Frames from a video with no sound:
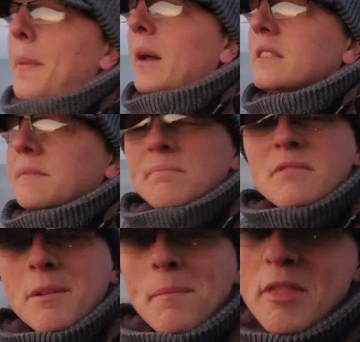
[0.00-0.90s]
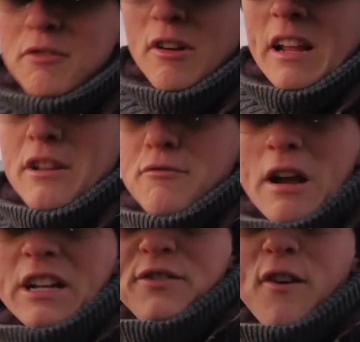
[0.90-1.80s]
but some of the really
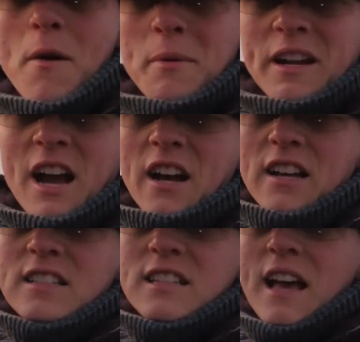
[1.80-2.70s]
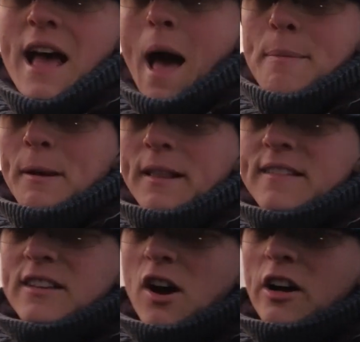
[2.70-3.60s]
rich, vibrant colors happen in
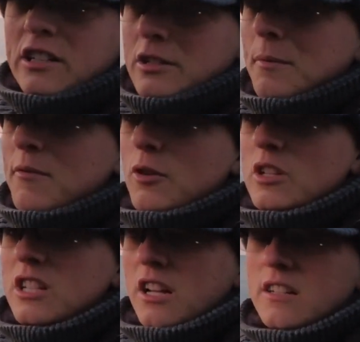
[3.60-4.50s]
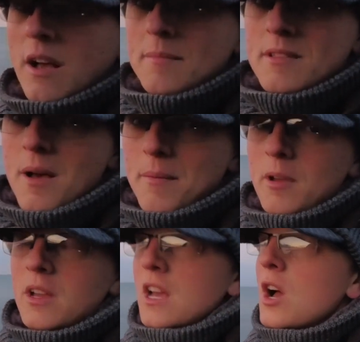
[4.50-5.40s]
the sky just before the sun comes up,
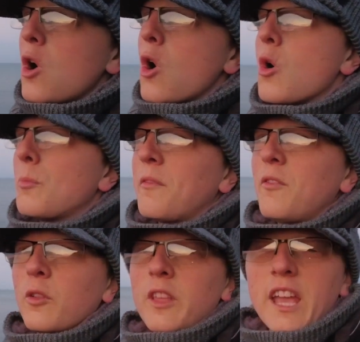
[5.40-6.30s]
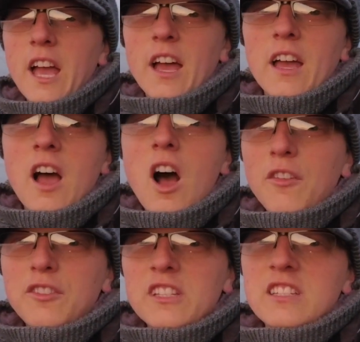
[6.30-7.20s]
or before the
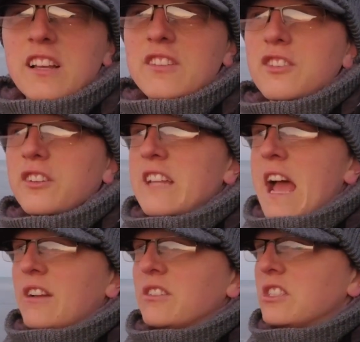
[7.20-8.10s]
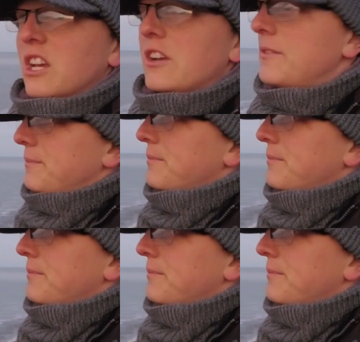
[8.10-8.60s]
after the sun has gone down. So